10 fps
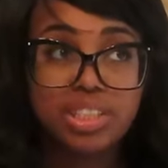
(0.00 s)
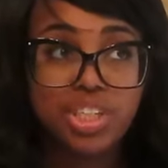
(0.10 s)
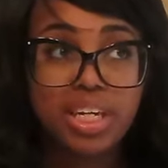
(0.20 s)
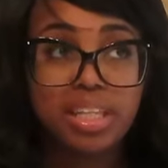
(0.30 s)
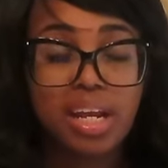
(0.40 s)

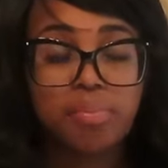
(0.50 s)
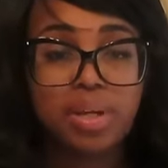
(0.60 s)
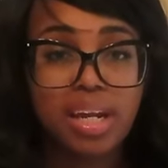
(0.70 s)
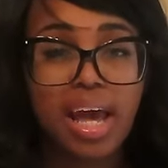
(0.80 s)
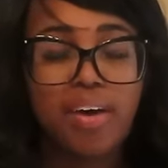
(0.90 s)
sheet, then I'm
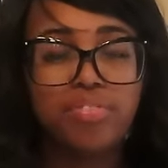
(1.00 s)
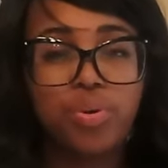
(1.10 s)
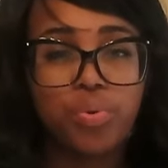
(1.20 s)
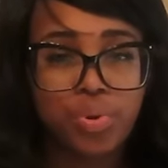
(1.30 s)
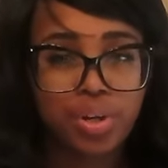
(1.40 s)
gonna have
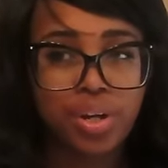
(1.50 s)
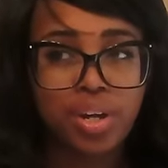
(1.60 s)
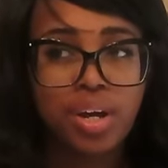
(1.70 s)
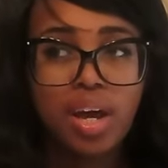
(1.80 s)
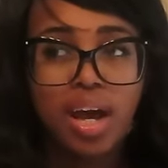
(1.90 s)
to order